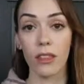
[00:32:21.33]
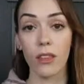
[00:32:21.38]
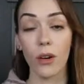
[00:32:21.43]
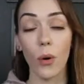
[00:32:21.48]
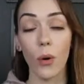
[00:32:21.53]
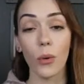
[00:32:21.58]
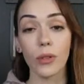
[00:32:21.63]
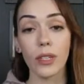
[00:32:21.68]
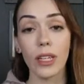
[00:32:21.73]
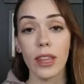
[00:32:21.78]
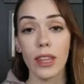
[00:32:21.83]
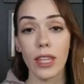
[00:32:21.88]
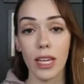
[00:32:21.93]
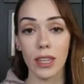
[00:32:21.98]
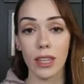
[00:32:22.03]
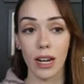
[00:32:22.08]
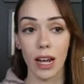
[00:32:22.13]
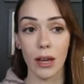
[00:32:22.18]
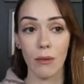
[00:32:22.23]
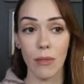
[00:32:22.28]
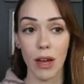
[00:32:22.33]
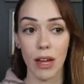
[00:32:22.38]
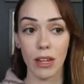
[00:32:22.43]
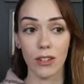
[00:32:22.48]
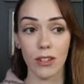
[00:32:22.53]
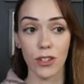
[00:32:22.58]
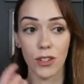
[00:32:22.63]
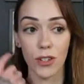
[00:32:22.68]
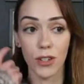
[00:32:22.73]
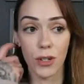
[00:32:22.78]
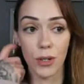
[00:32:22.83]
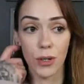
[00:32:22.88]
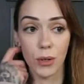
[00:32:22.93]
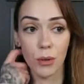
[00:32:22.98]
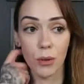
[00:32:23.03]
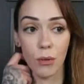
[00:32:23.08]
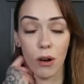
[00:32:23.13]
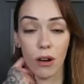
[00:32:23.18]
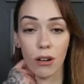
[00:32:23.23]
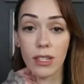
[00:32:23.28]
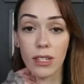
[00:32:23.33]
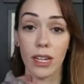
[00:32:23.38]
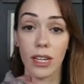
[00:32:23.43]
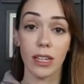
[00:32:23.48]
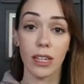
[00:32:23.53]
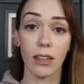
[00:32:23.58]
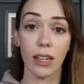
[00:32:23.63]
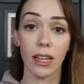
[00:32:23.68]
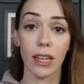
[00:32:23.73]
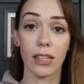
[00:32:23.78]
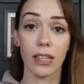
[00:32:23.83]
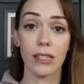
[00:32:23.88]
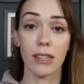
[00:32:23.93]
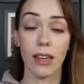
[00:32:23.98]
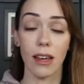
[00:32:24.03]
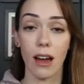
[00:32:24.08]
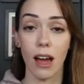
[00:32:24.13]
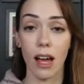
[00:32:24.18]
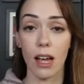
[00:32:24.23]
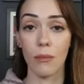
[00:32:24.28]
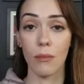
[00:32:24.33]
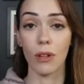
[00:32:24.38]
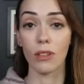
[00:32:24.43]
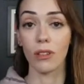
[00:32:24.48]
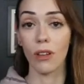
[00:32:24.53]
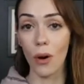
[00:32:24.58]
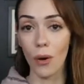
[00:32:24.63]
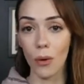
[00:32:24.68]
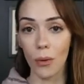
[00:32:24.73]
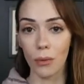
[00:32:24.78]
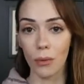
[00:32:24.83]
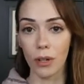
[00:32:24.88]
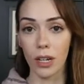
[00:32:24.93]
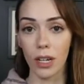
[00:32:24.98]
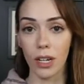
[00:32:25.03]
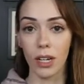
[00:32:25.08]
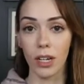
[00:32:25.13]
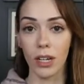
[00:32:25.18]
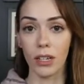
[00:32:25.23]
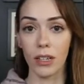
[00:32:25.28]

the only thing that I meant to articulate is that I'm alone.